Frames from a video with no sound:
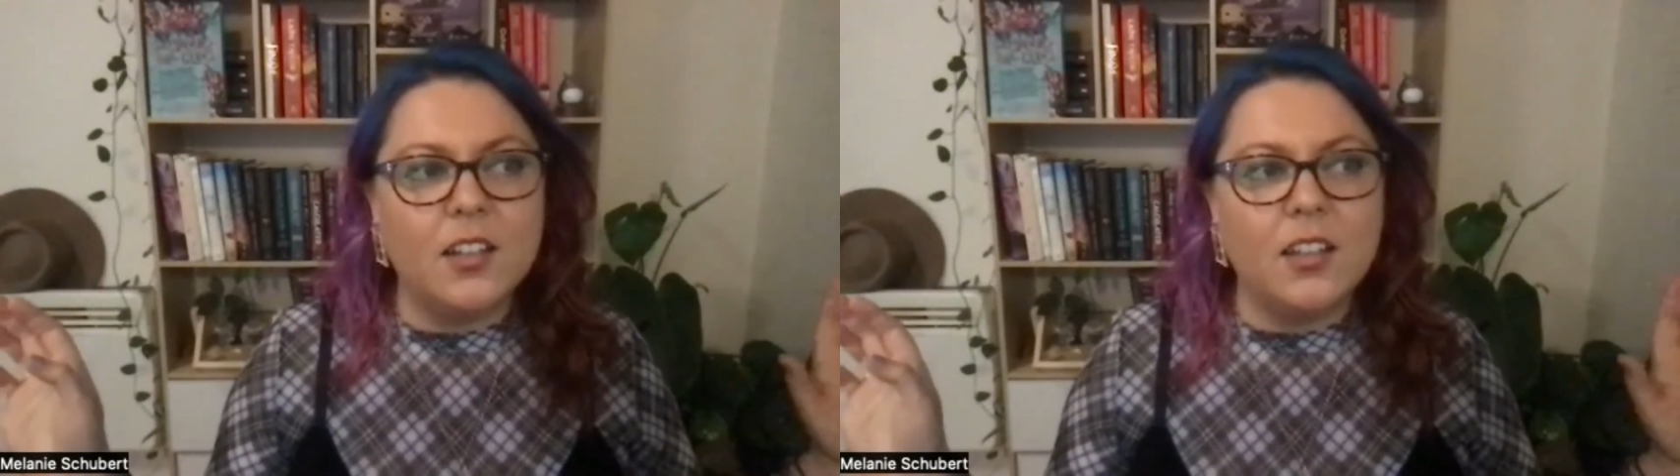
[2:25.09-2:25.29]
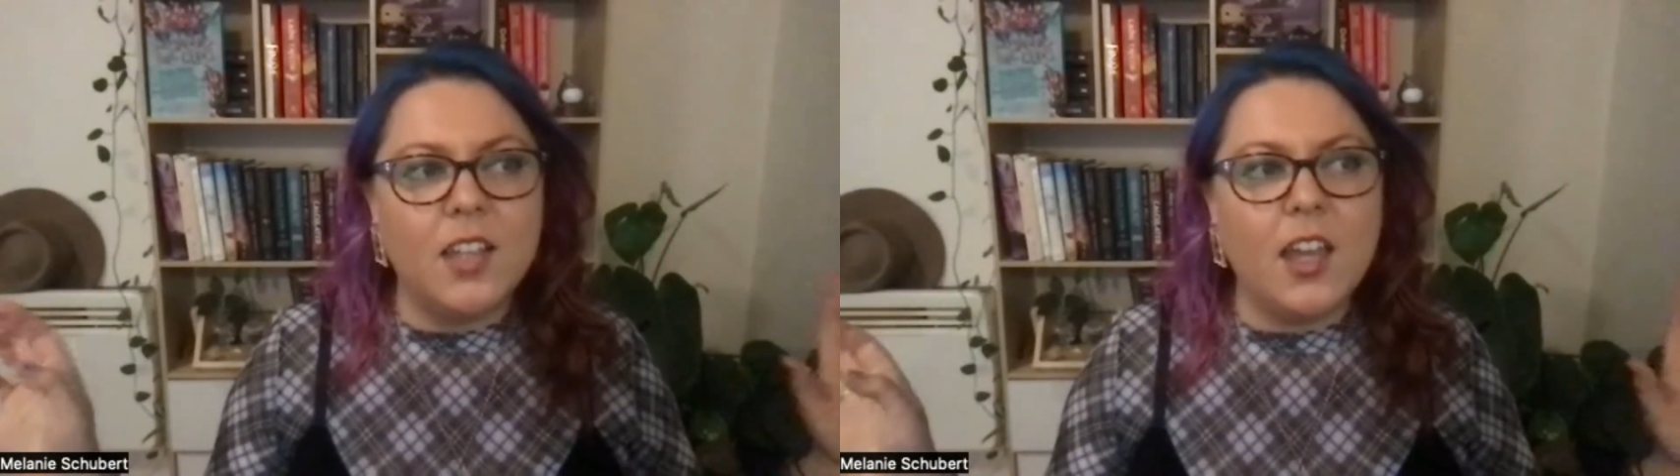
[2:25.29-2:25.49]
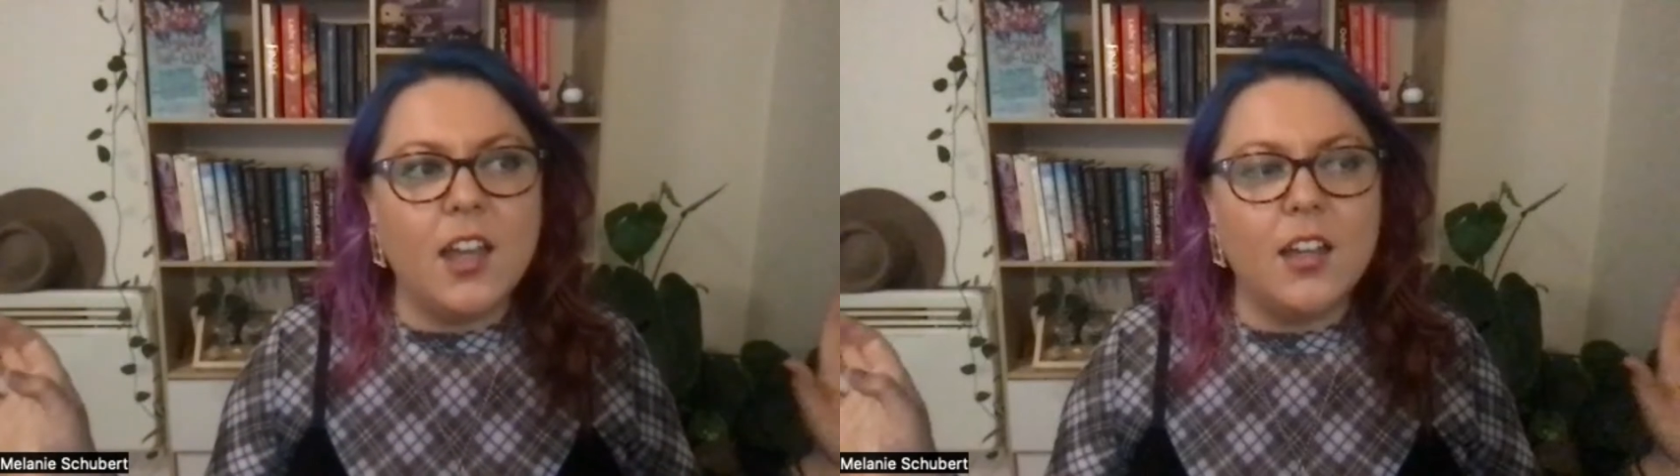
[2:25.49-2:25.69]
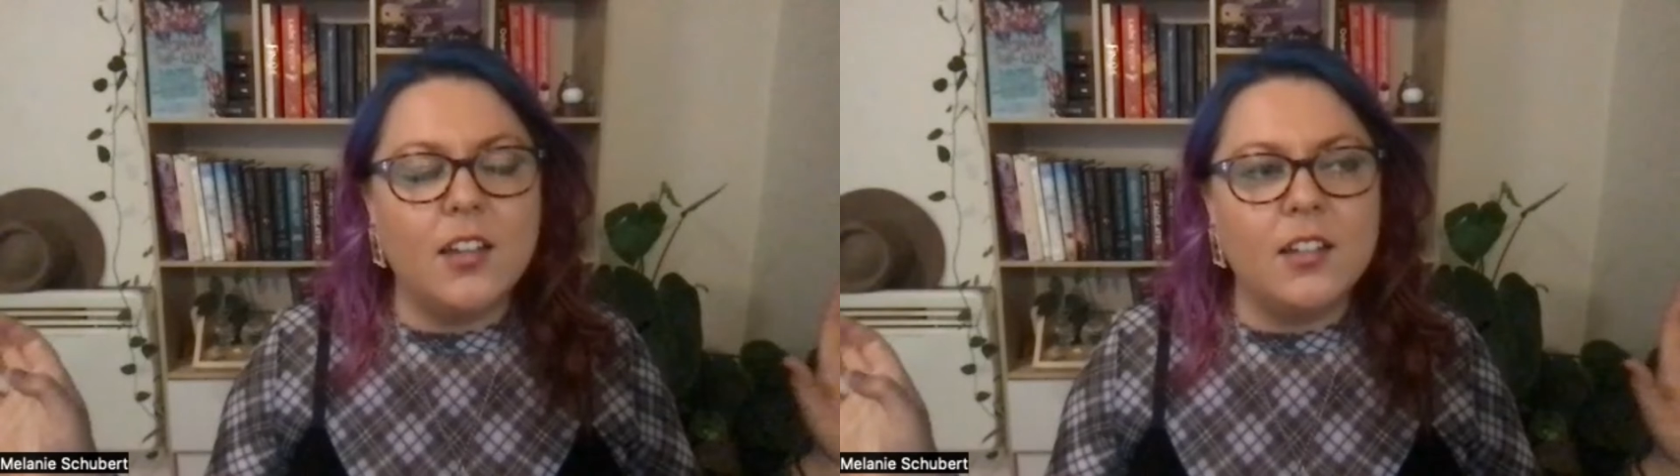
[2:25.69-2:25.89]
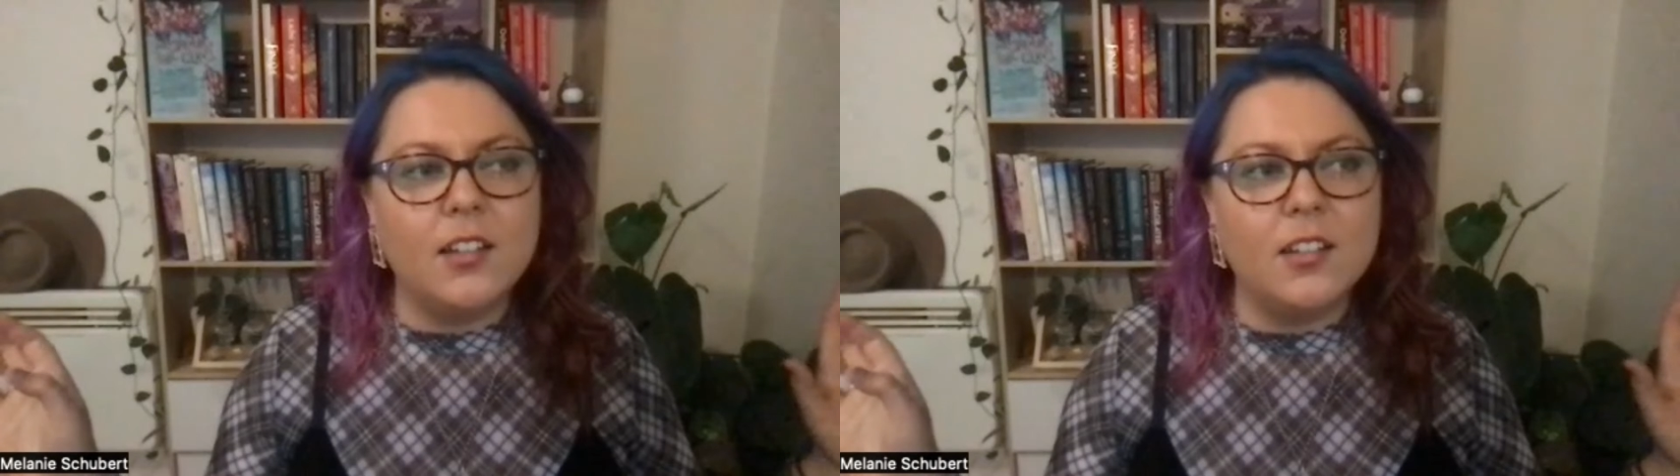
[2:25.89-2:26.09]
yeah,
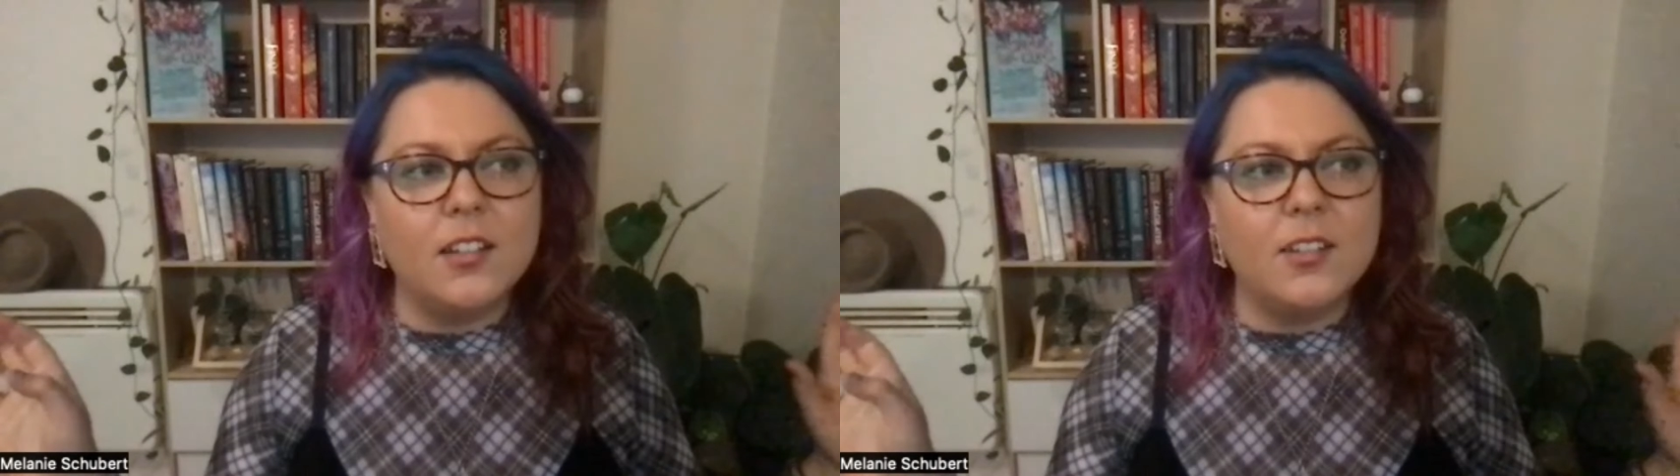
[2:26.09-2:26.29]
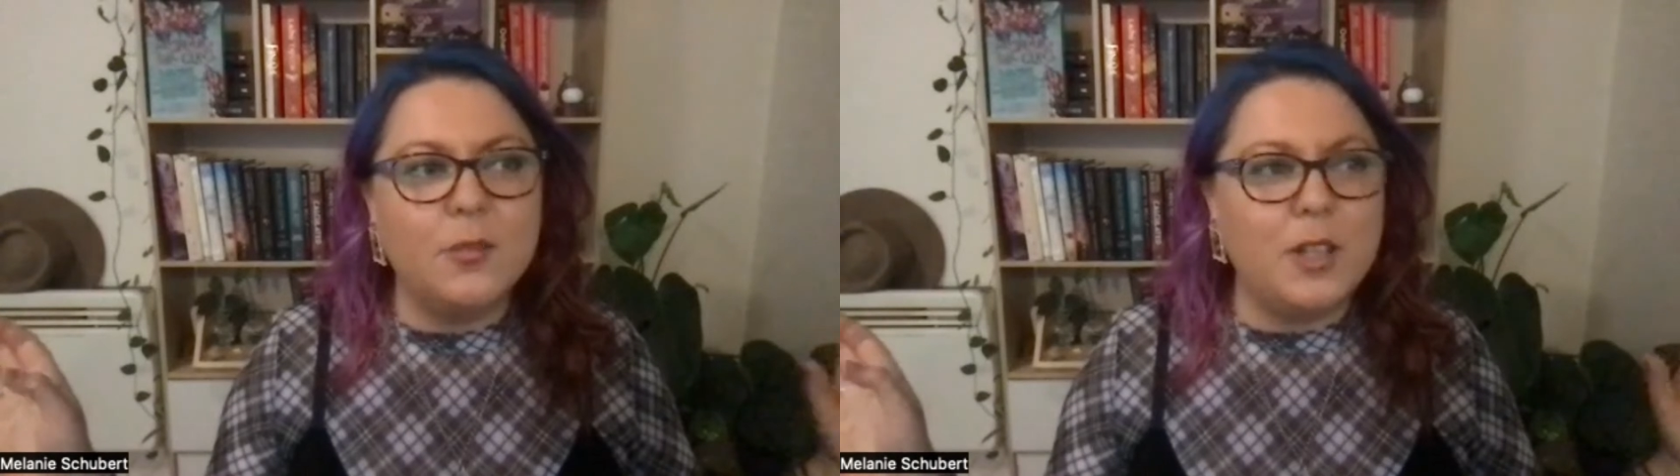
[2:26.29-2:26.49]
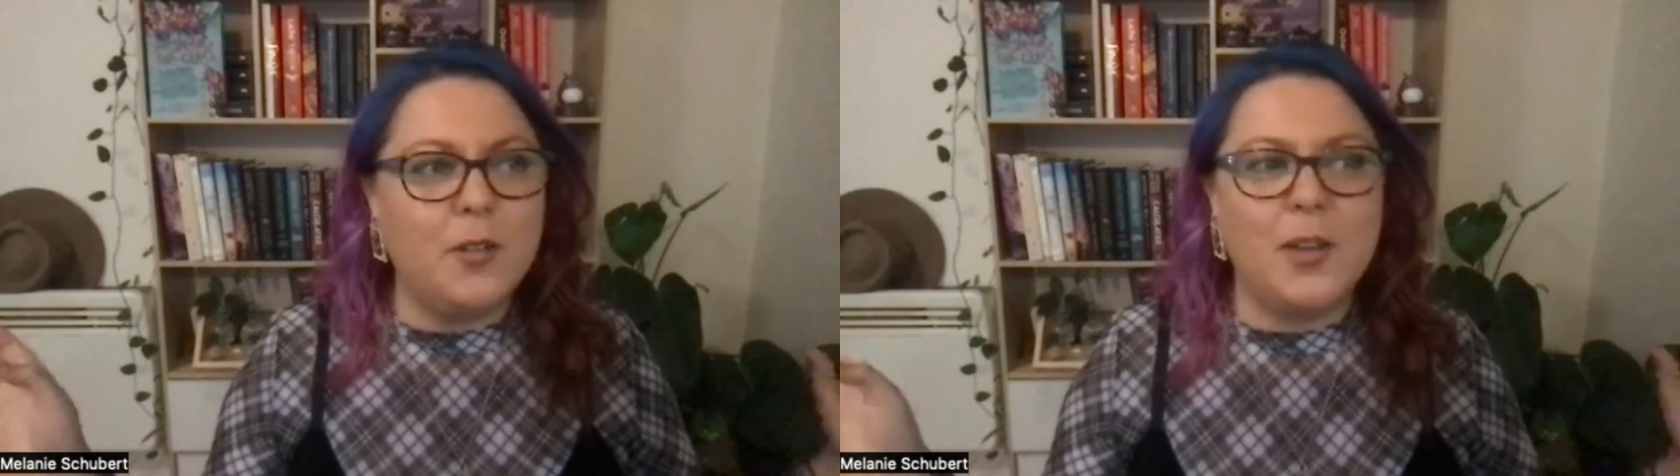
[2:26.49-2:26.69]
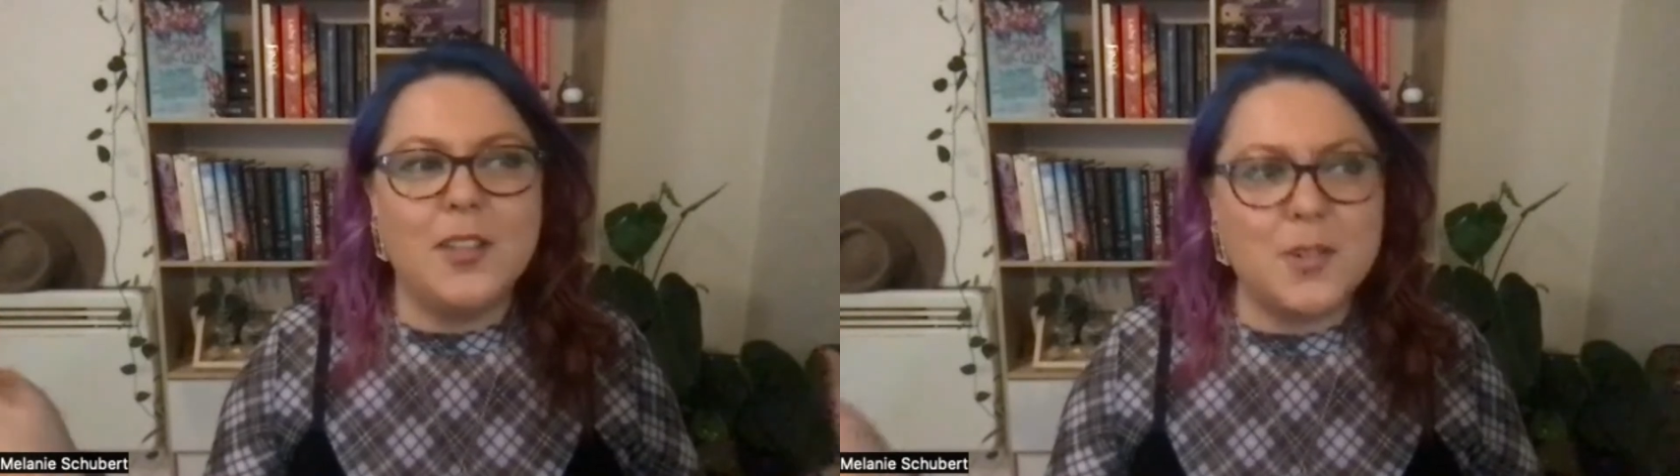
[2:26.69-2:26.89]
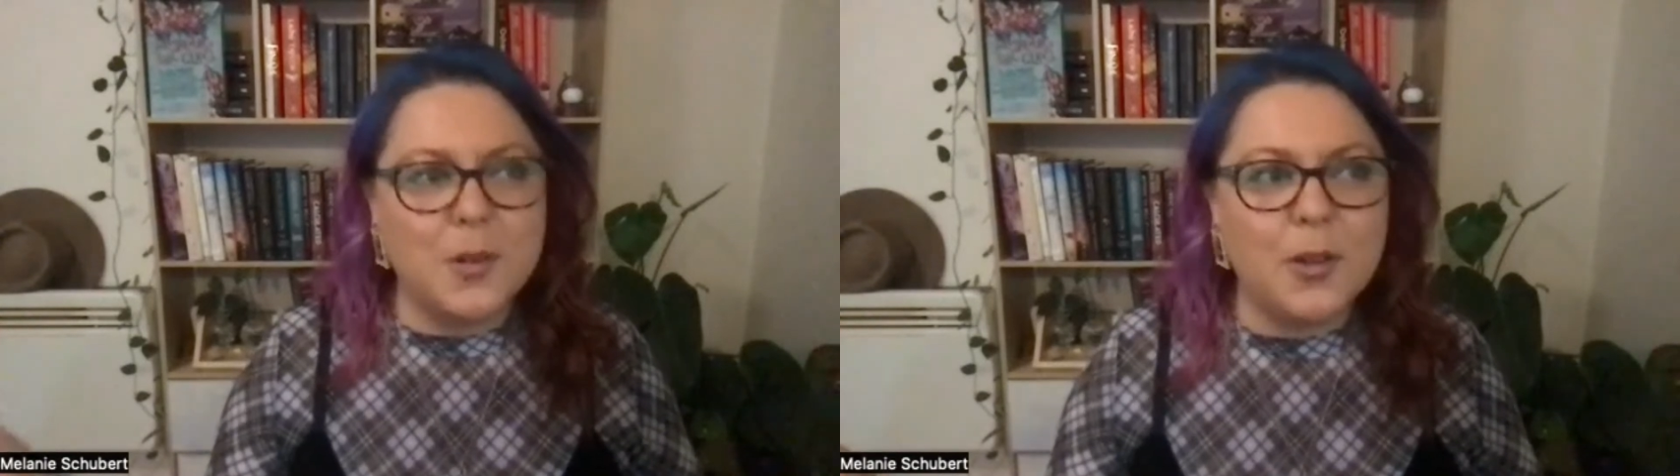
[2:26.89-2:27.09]
we
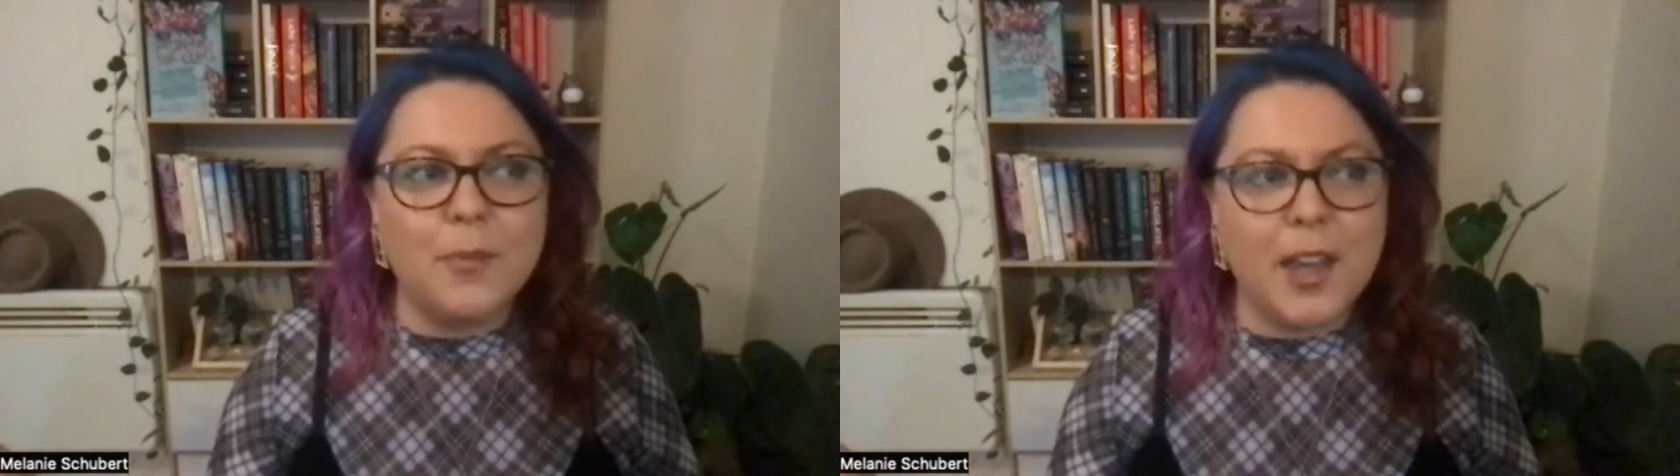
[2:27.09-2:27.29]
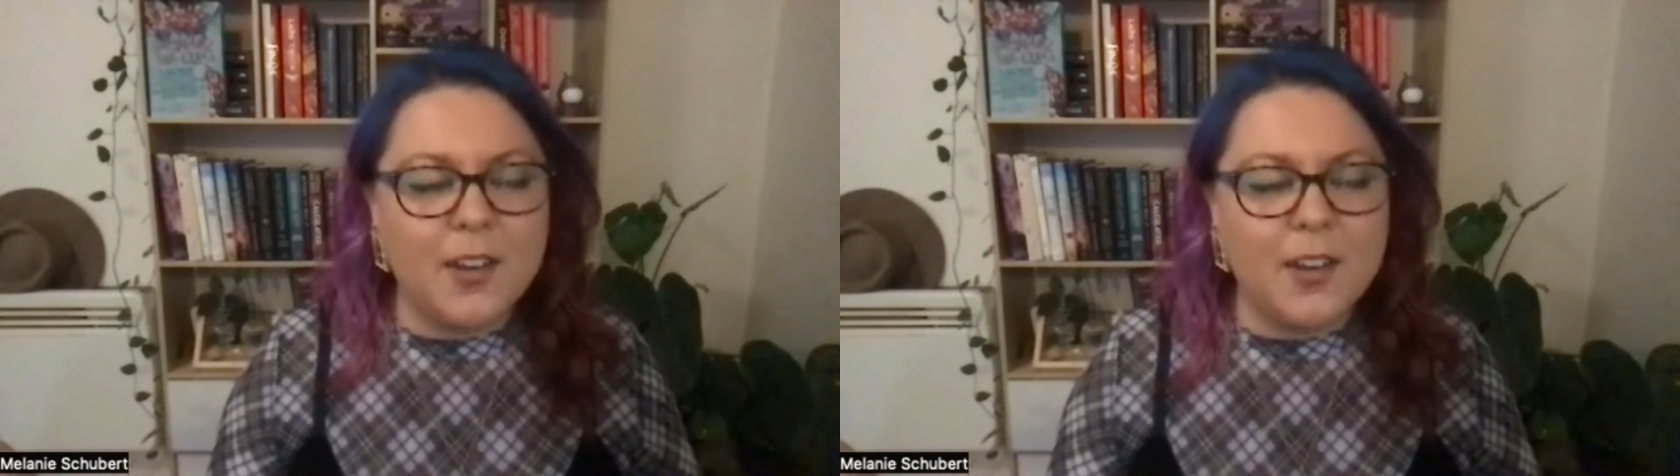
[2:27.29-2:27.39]
always talk about